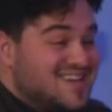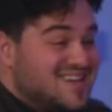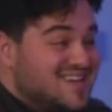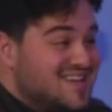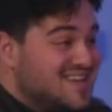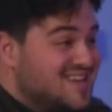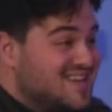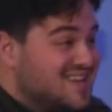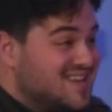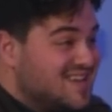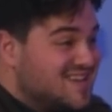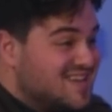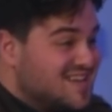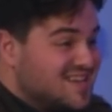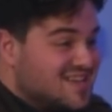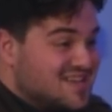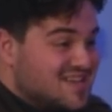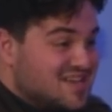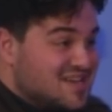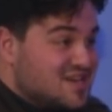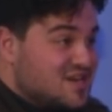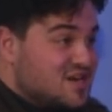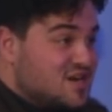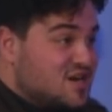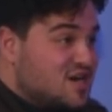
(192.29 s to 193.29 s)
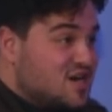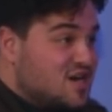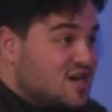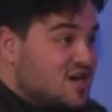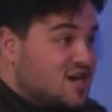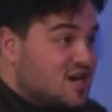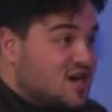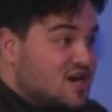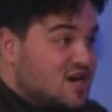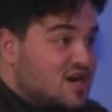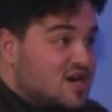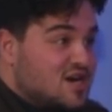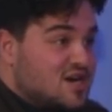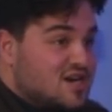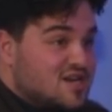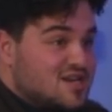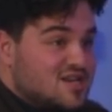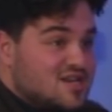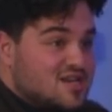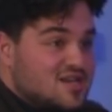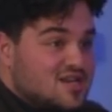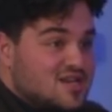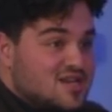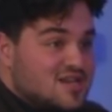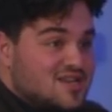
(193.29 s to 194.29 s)

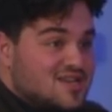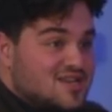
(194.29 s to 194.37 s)
No words are spoken by the person on screen.